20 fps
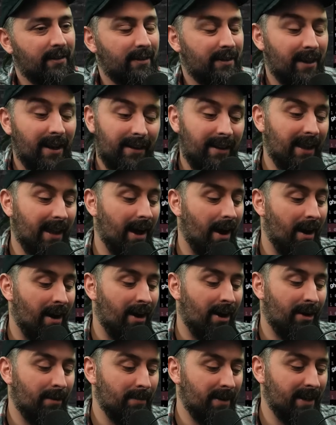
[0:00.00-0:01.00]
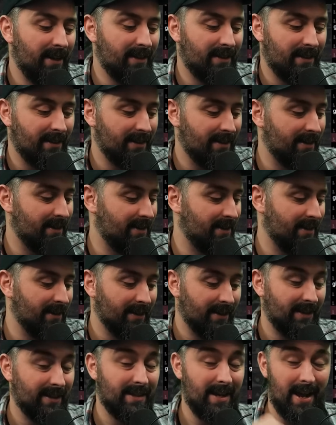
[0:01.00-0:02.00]
to the army's
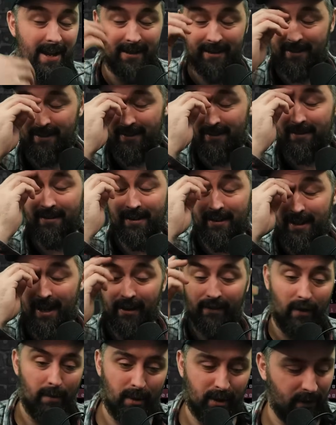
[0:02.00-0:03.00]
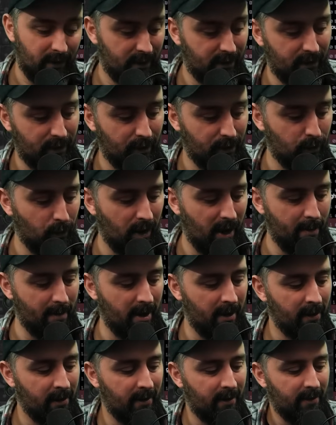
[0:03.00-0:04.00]
success. Thanks very much for listening to us,
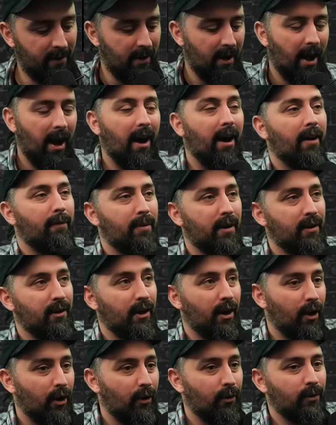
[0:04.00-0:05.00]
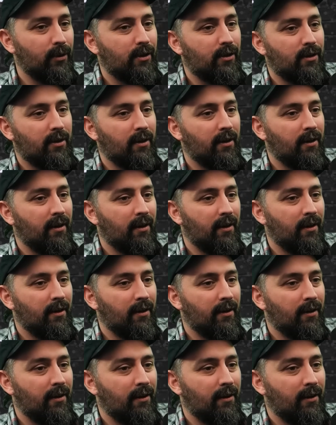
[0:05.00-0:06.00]
Wargamer. I've been your host,
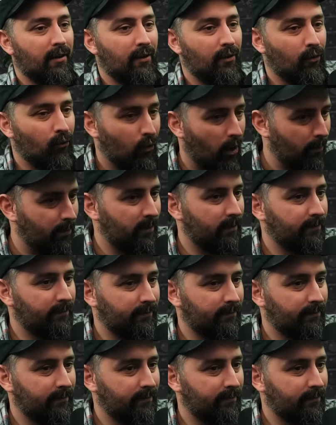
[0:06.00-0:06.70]
Rob.